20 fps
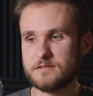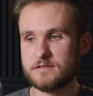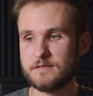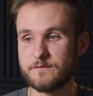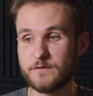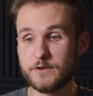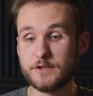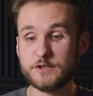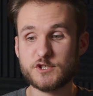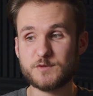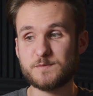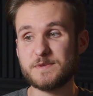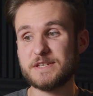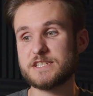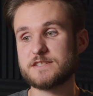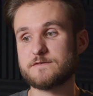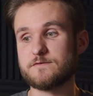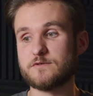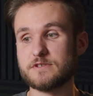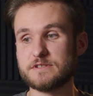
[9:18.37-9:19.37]
The footage
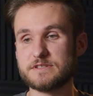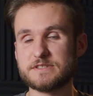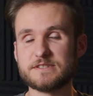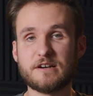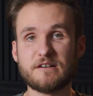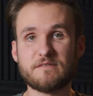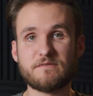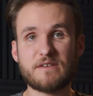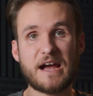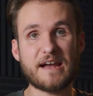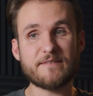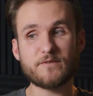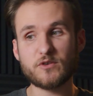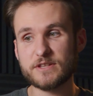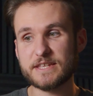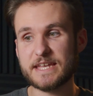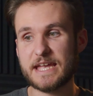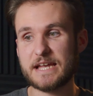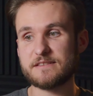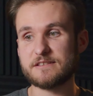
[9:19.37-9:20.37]
speaks for itself. I've
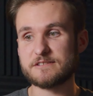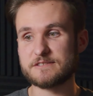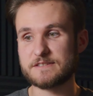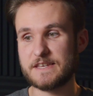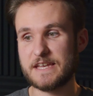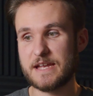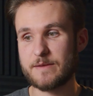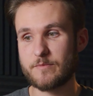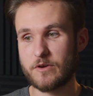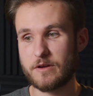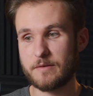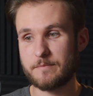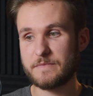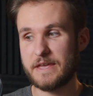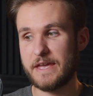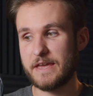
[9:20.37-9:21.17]
only had this camera